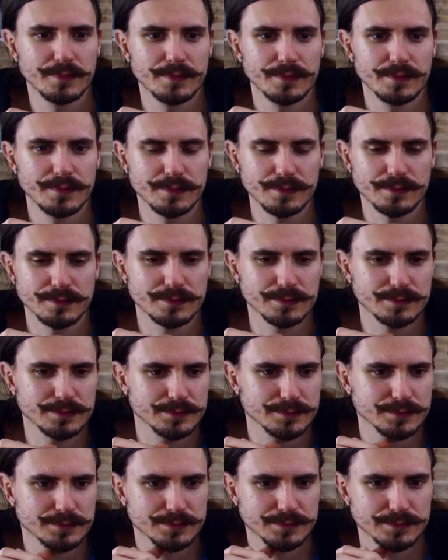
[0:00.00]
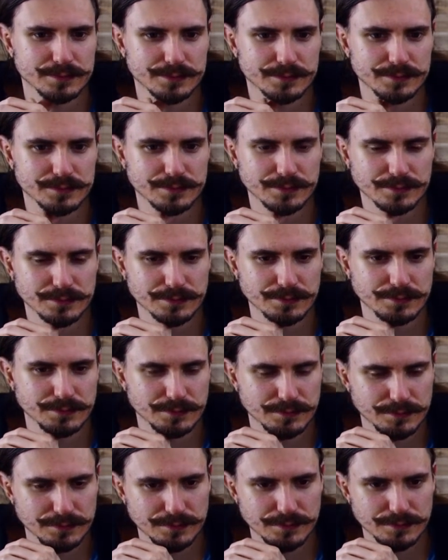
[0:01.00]

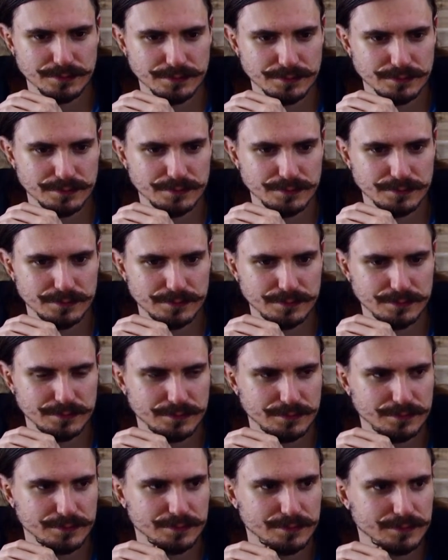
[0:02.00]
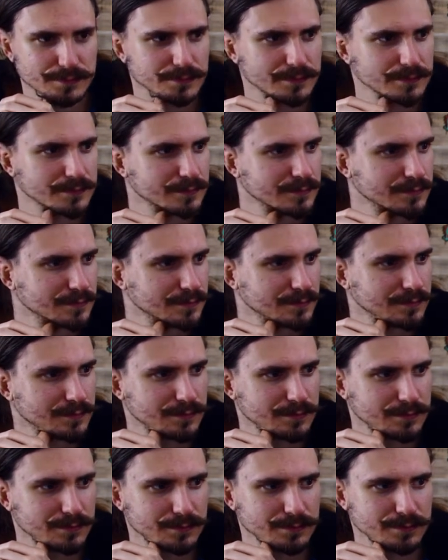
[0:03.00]

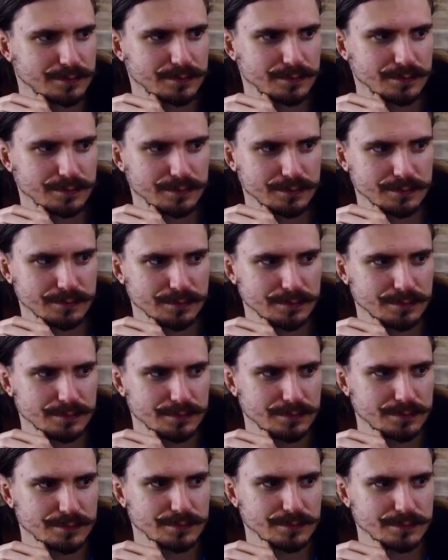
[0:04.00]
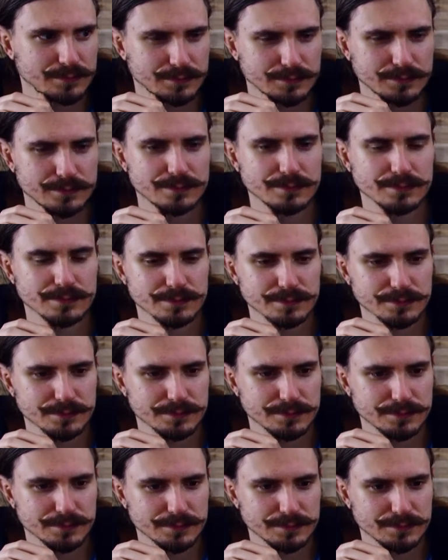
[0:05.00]

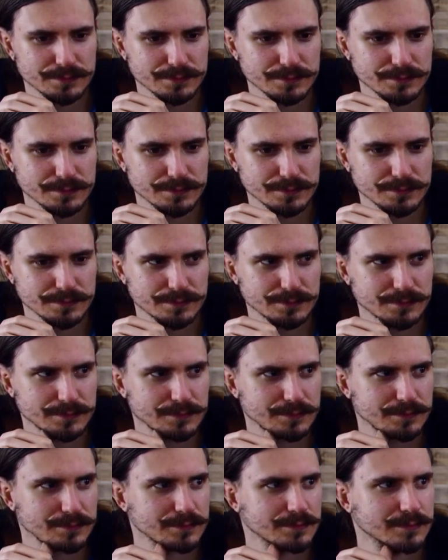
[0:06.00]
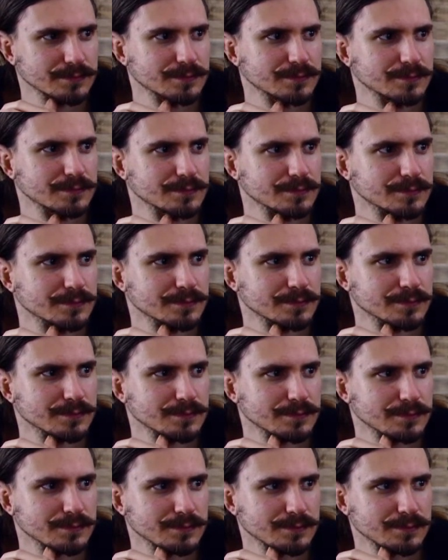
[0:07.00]
(not speaking)